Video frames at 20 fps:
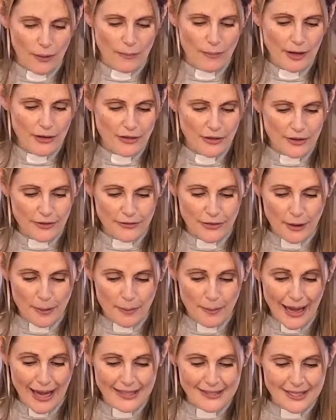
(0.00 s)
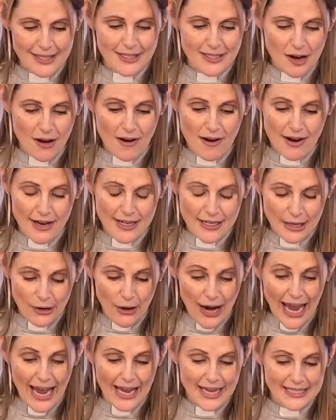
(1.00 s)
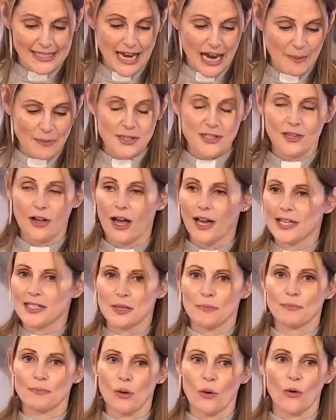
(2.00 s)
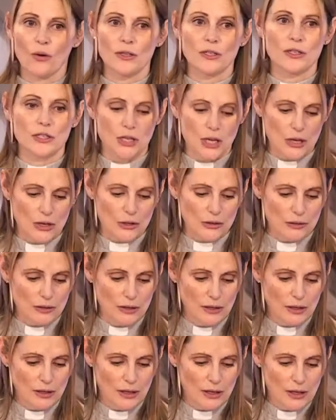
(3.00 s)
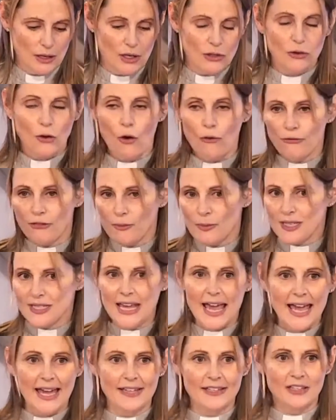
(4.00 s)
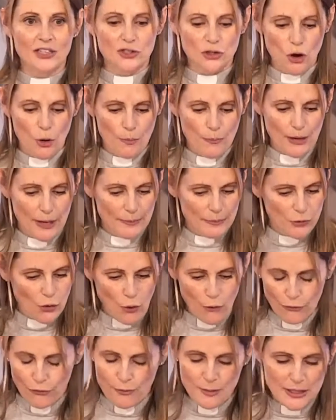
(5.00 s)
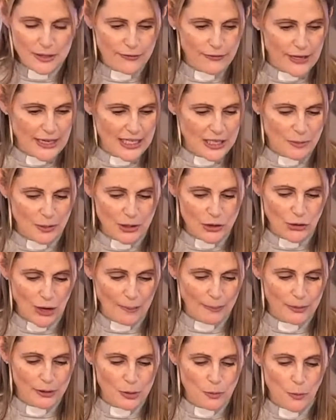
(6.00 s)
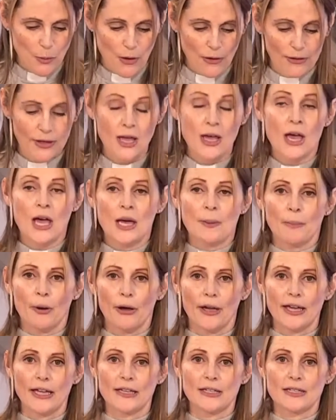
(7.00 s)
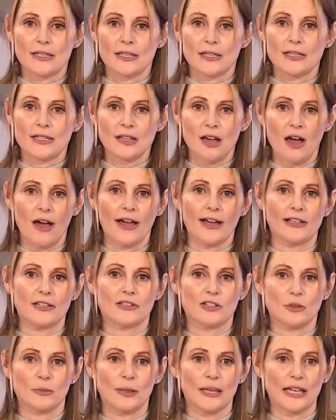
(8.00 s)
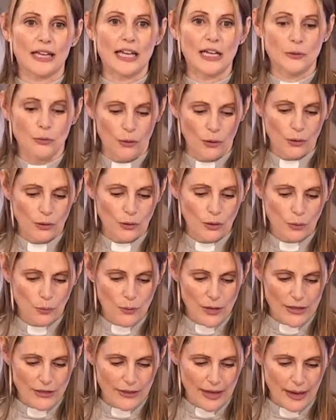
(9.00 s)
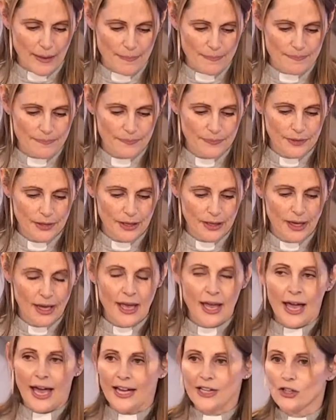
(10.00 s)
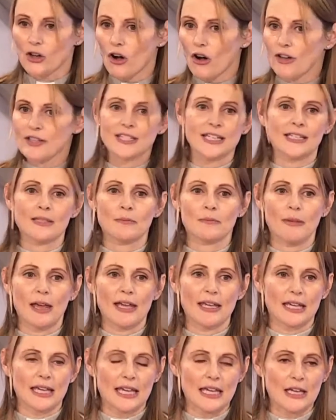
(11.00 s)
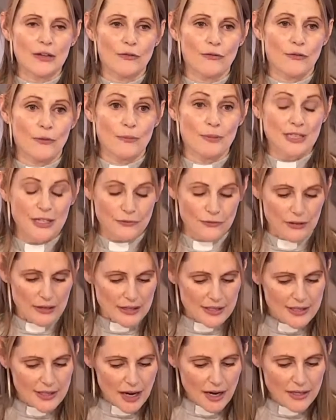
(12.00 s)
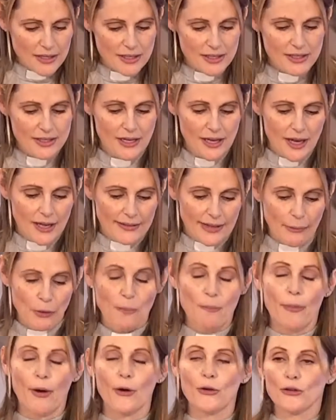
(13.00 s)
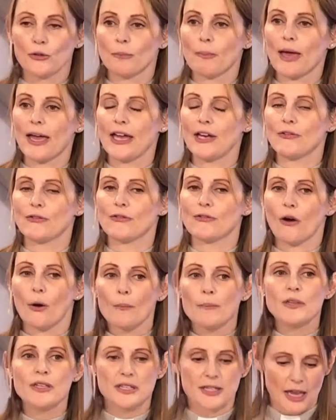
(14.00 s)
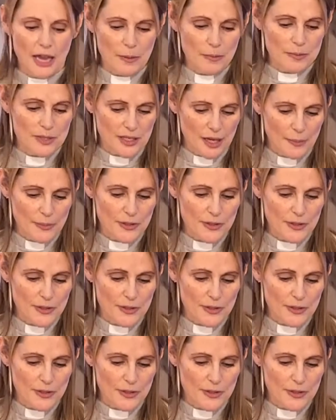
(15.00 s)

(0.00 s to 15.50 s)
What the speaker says: from the man's side, or Ha-Adam's side, is important too. Not from his head to top him, not from his feet to be trampled upon, but his side to be equal with him. And God didn't make Eve from different dust. They were both made from the same